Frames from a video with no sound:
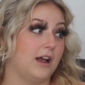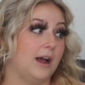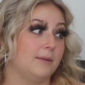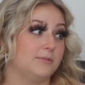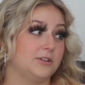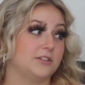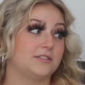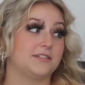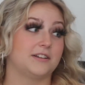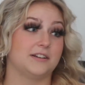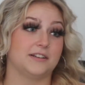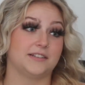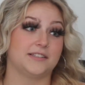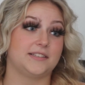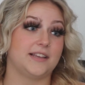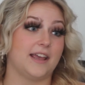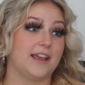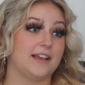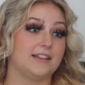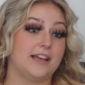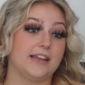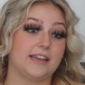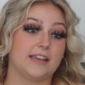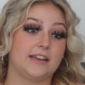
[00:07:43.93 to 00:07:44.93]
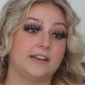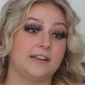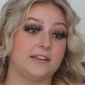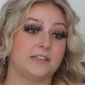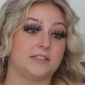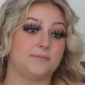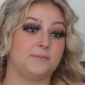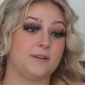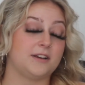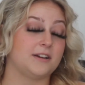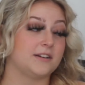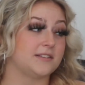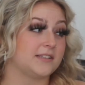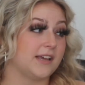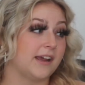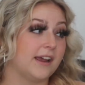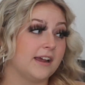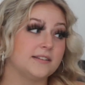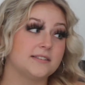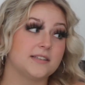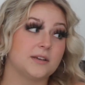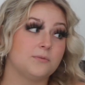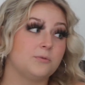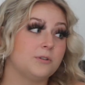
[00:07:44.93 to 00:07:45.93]
I'm just going to say it like it is, because I
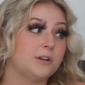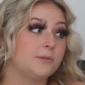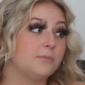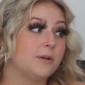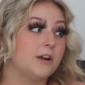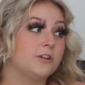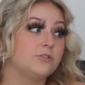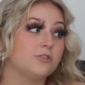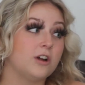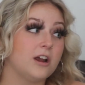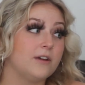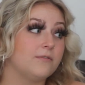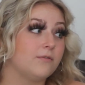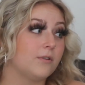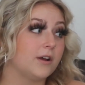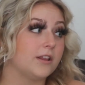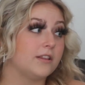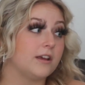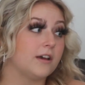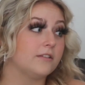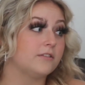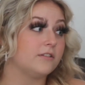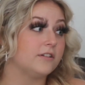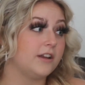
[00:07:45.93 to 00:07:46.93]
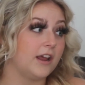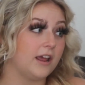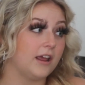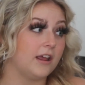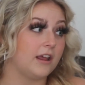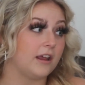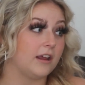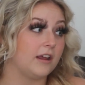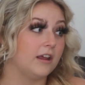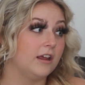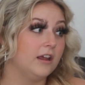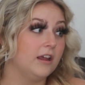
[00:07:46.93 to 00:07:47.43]
had someone in my driveway the other day.